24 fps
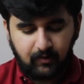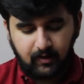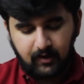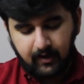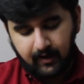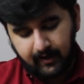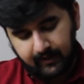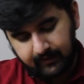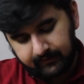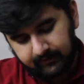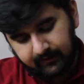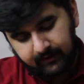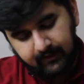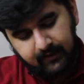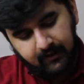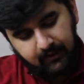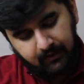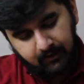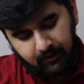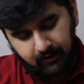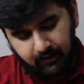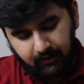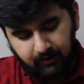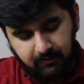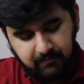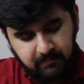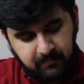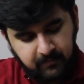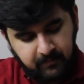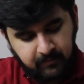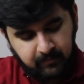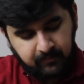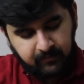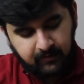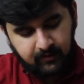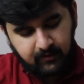And here,
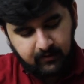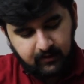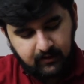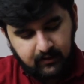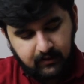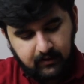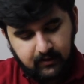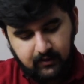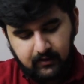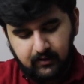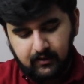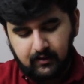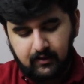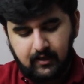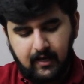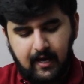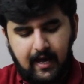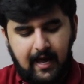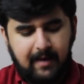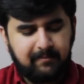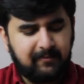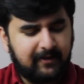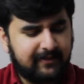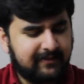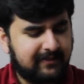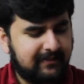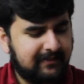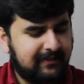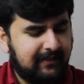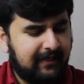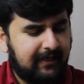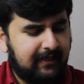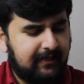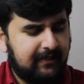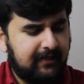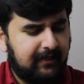MX
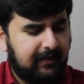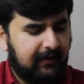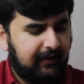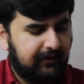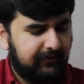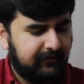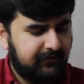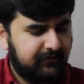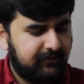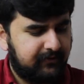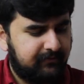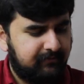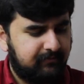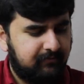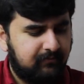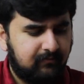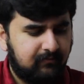keys.